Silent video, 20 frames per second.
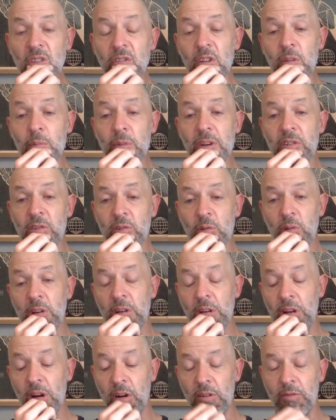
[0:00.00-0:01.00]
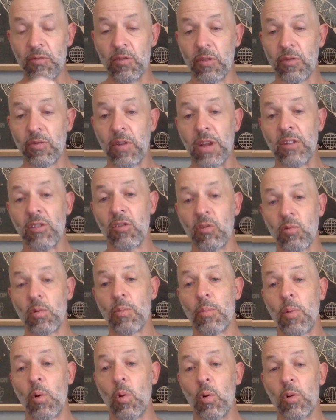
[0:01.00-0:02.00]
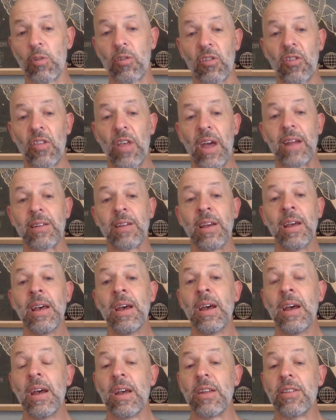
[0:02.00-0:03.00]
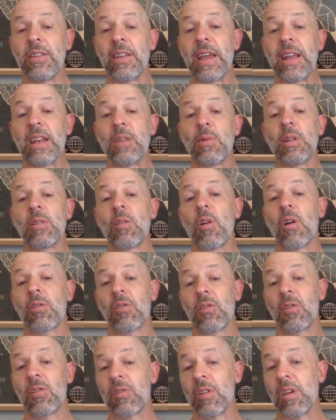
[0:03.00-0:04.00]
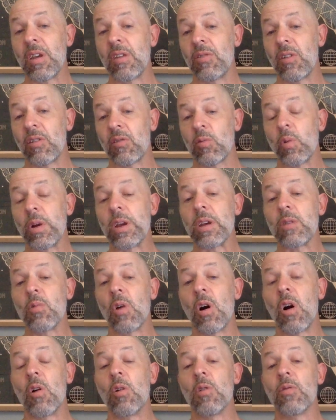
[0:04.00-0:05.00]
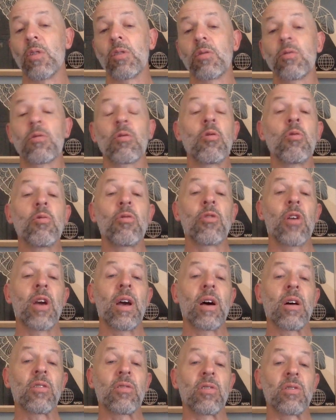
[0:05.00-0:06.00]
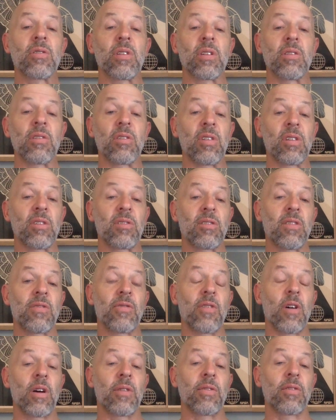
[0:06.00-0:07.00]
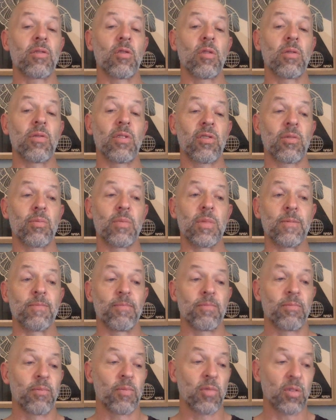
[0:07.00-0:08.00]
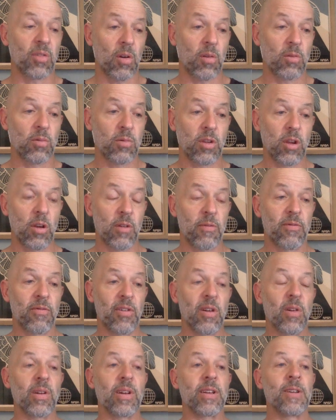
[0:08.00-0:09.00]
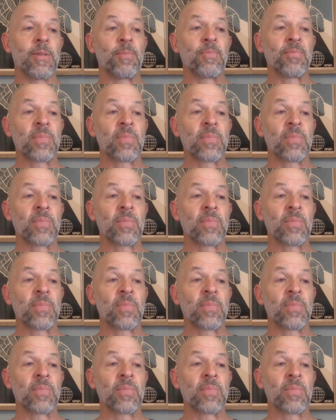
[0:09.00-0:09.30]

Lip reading: the Ministry of Defense reports that the enemy losses in this week were over 2,065 servicemen. So, very,